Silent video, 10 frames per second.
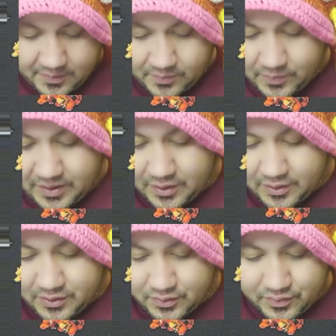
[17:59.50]
We are
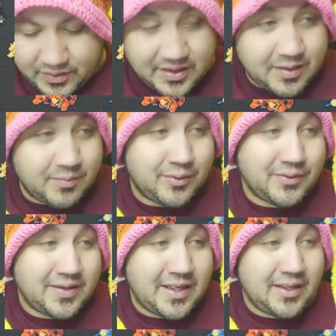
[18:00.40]
truly humbled.
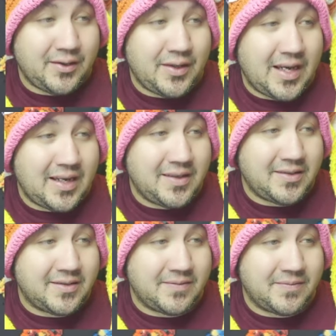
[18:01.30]
Thank you guys.
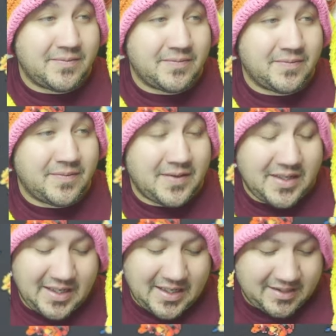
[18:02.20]

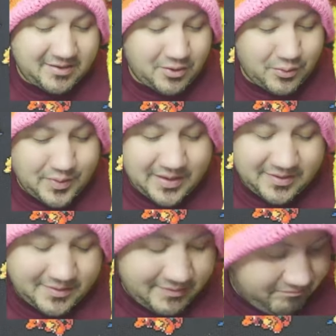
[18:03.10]
And as
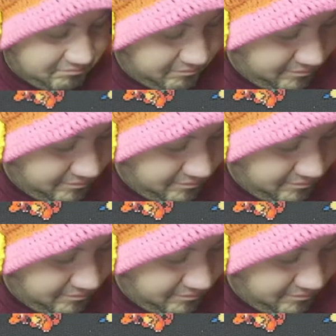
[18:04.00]
always, if